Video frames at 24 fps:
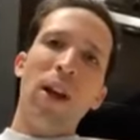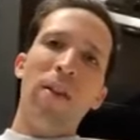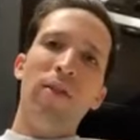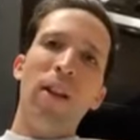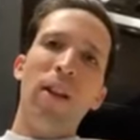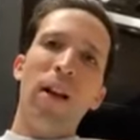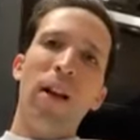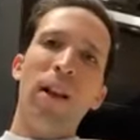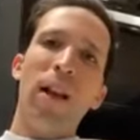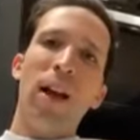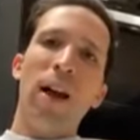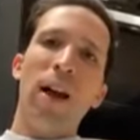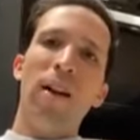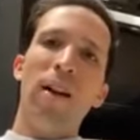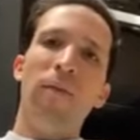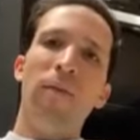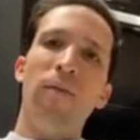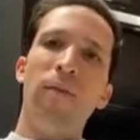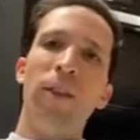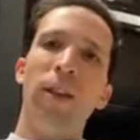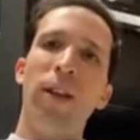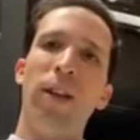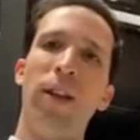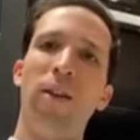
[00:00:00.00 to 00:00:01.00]

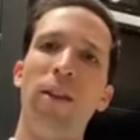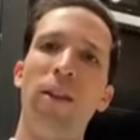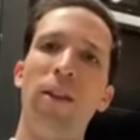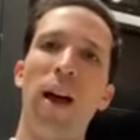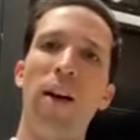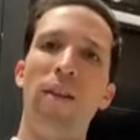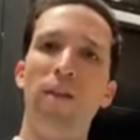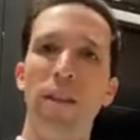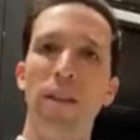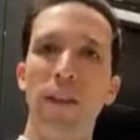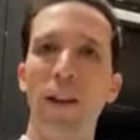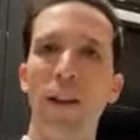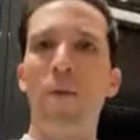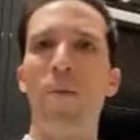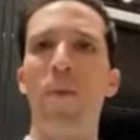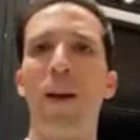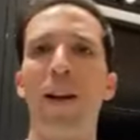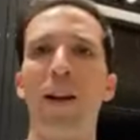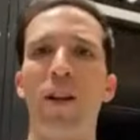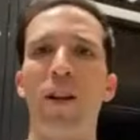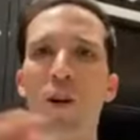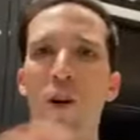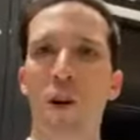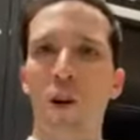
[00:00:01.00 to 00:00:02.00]
Havdalah, you know, the Havdil
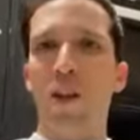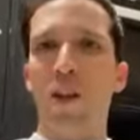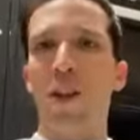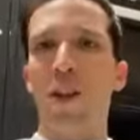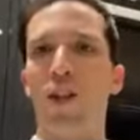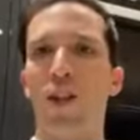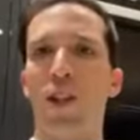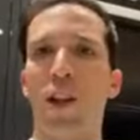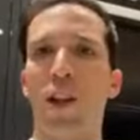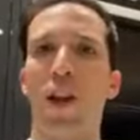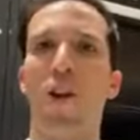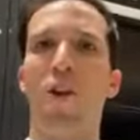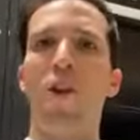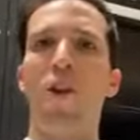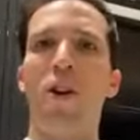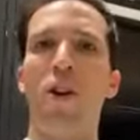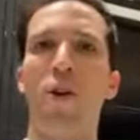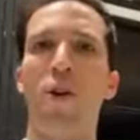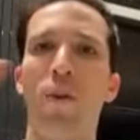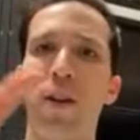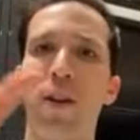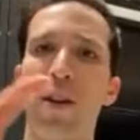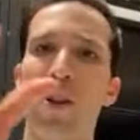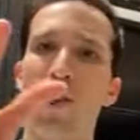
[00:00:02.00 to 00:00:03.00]
ben Kodesh
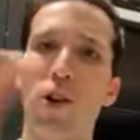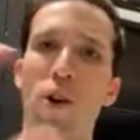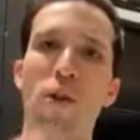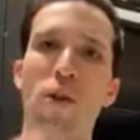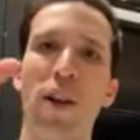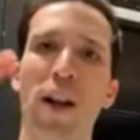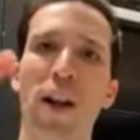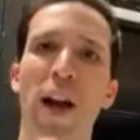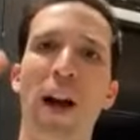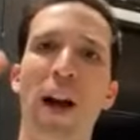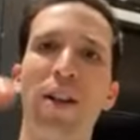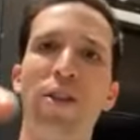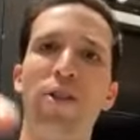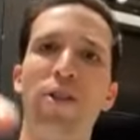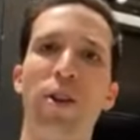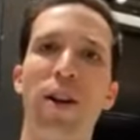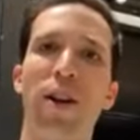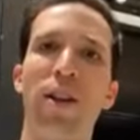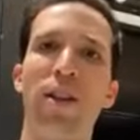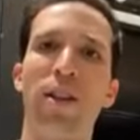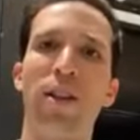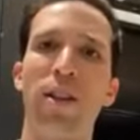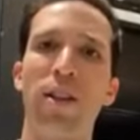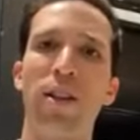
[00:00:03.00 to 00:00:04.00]
whole, we show the
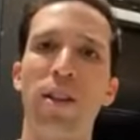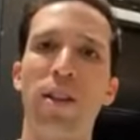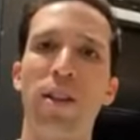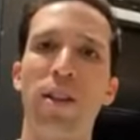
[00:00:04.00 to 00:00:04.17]
contrast?